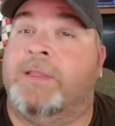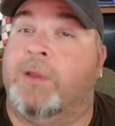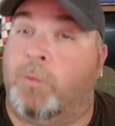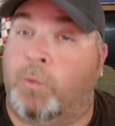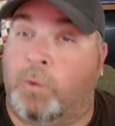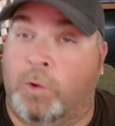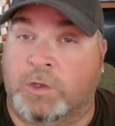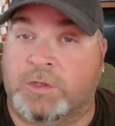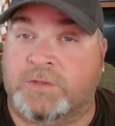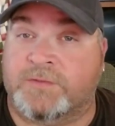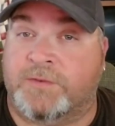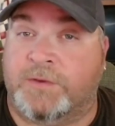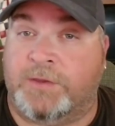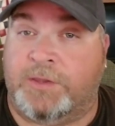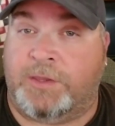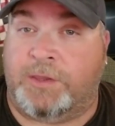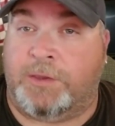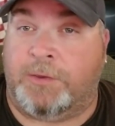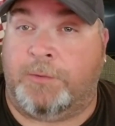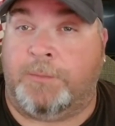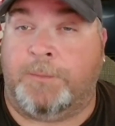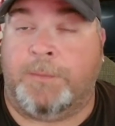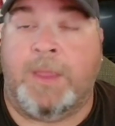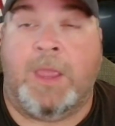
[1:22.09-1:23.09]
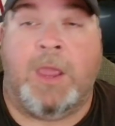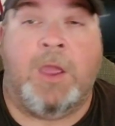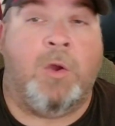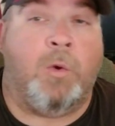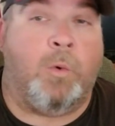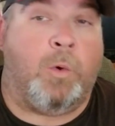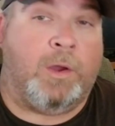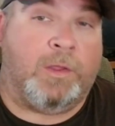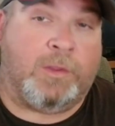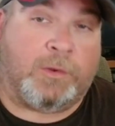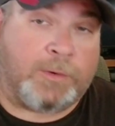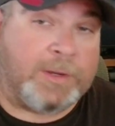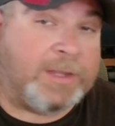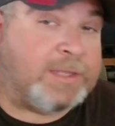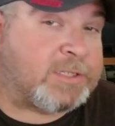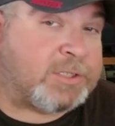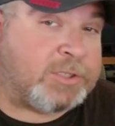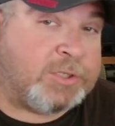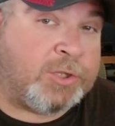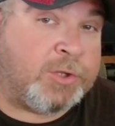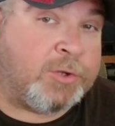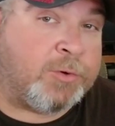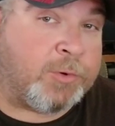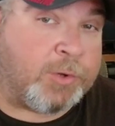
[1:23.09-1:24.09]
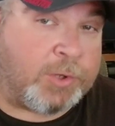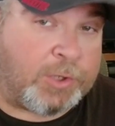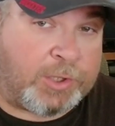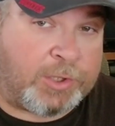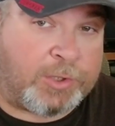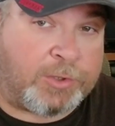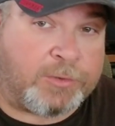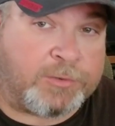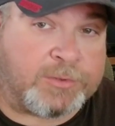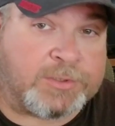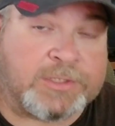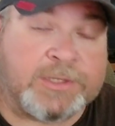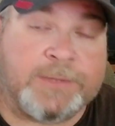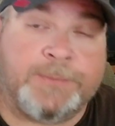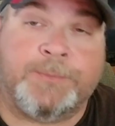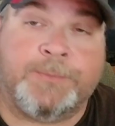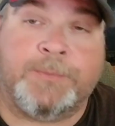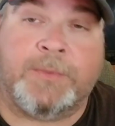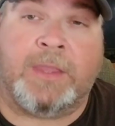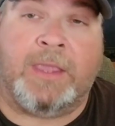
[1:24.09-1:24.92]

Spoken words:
that works for you, whether it's new or used.